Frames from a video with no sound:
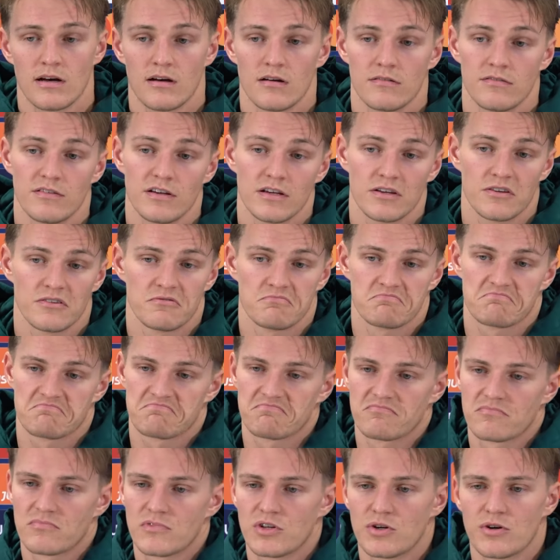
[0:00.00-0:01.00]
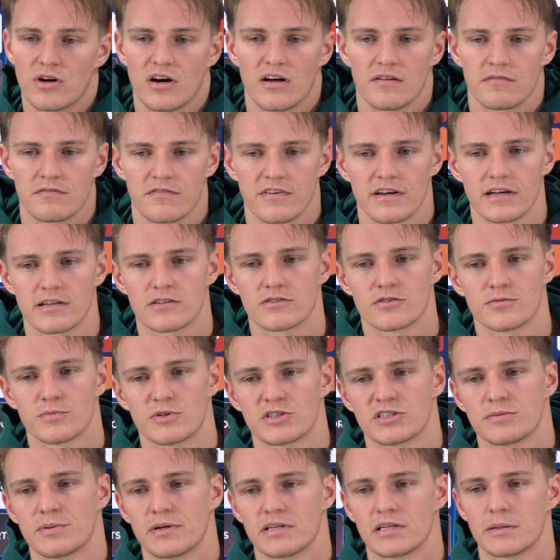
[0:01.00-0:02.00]
I think you can't think too
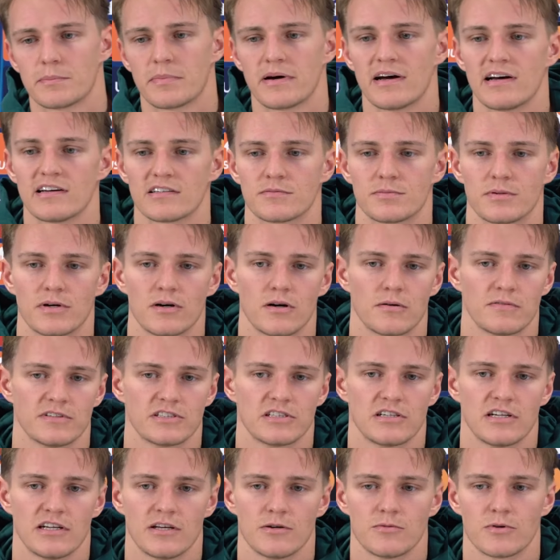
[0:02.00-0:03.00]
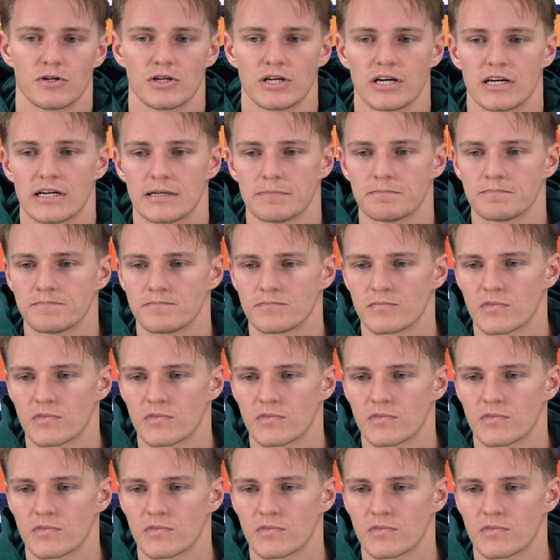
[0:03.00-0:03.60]
much about the past, but obviously you want to